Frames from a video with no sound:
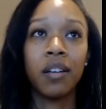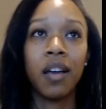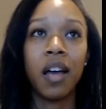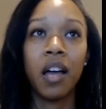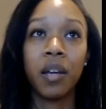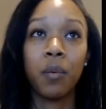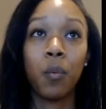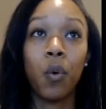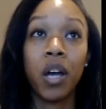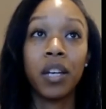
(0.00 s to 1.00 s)
I am
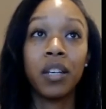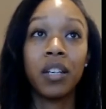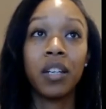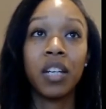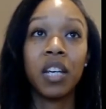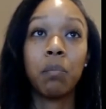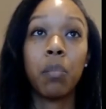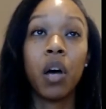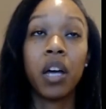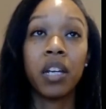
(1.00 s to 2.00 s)
one in
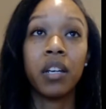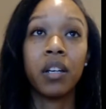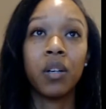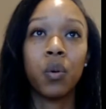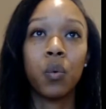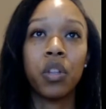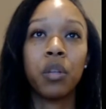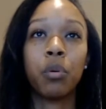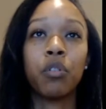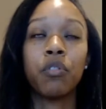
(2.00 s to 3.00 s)
body with the
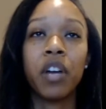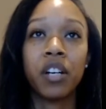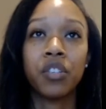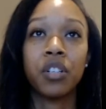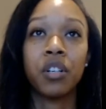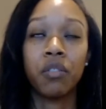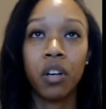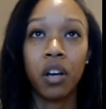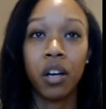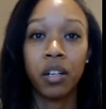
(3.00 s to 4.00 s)
perfection of
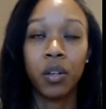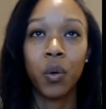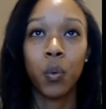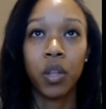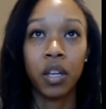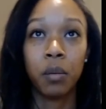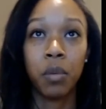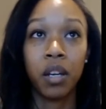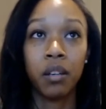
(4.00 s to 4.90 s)
God within me.